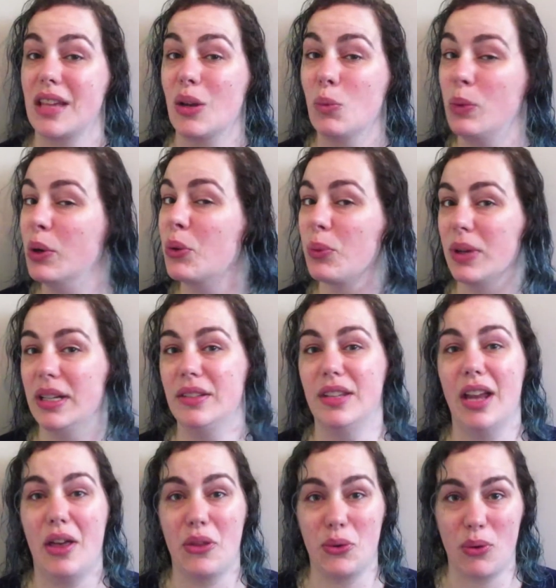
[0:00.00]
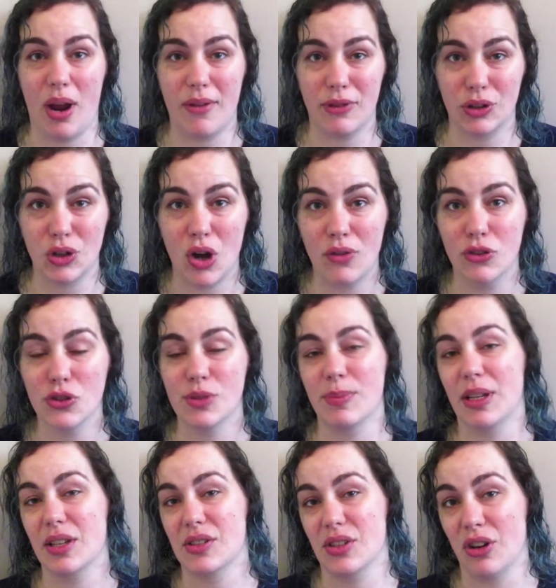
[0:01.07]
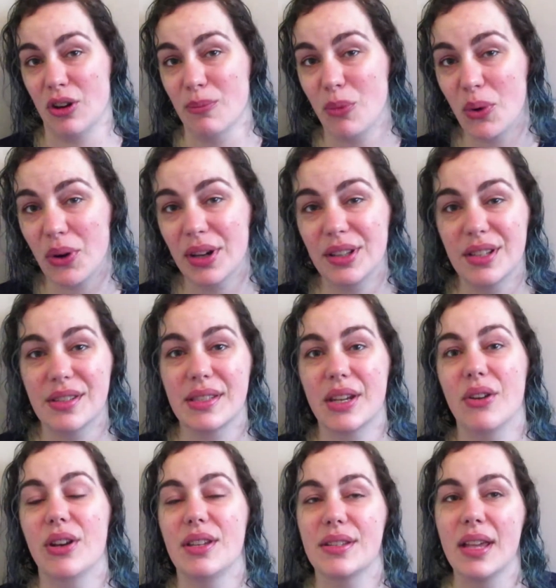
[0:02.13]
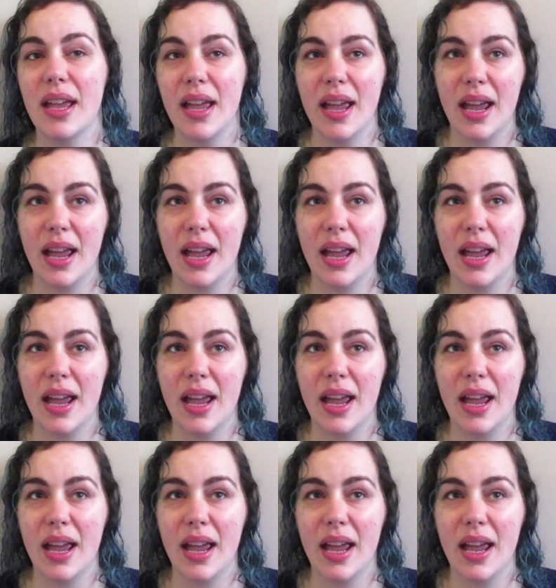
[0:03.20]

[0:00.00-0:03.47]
I will read the other graphic novels because there are more in this series,